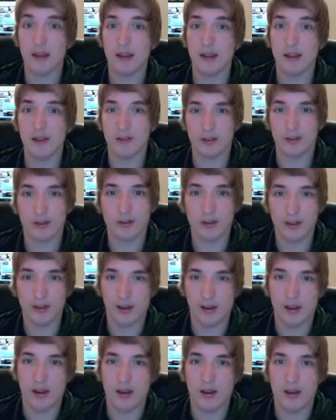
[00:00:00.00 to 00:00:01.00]
isn't
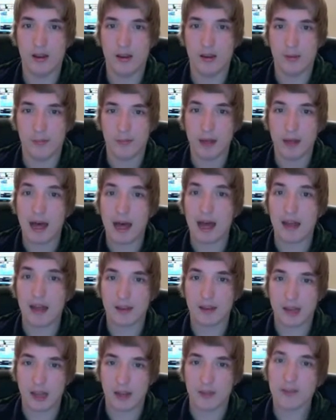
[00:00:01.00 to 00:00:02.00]
bad
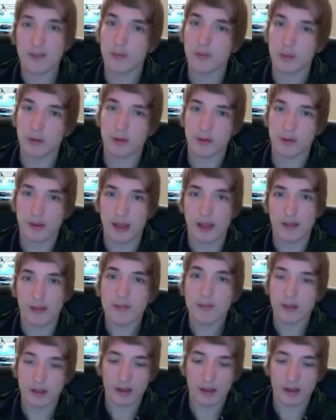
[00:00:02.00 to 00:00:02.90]
against what you're against.